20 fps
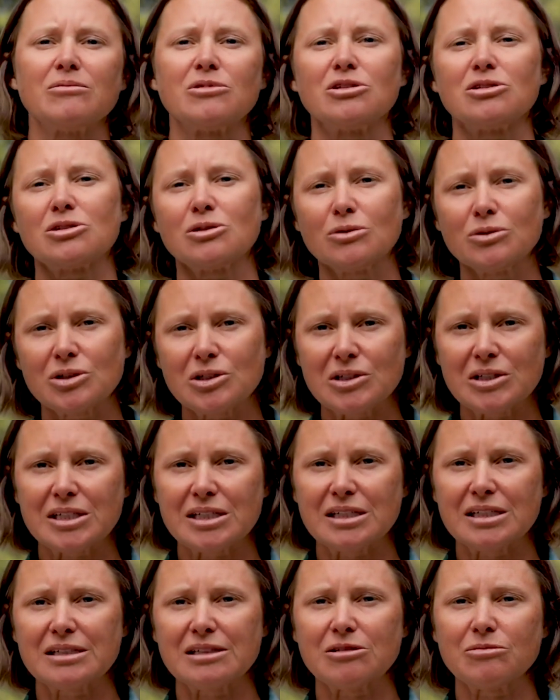the social
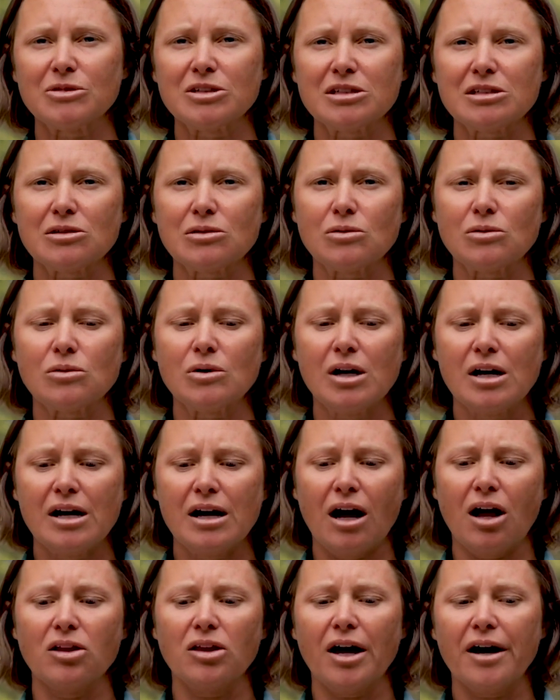system, and so
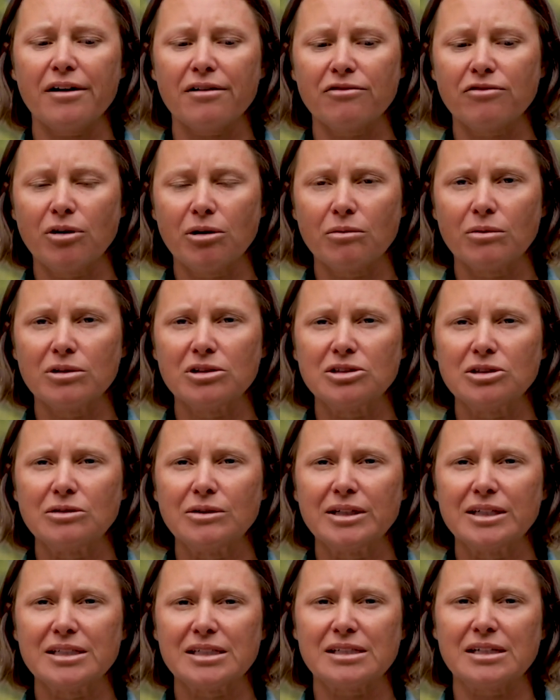a lot of what we're
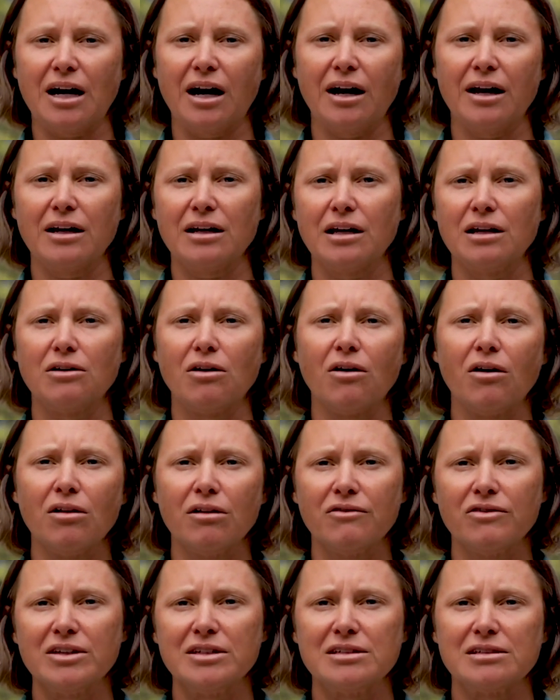doing is tying in all
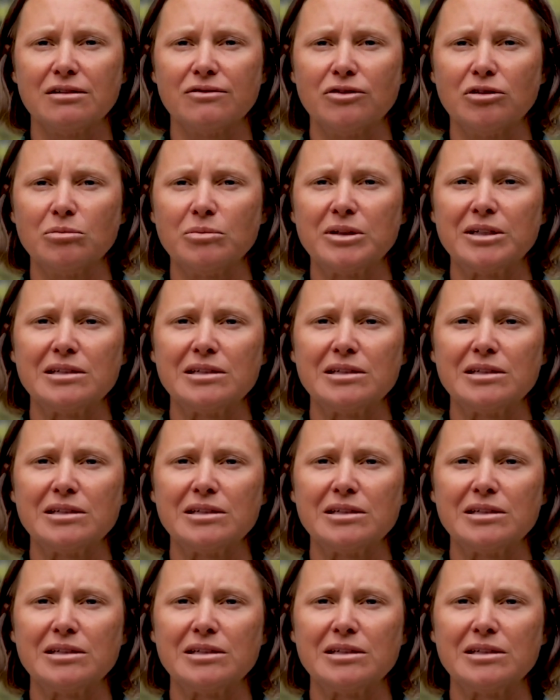of these different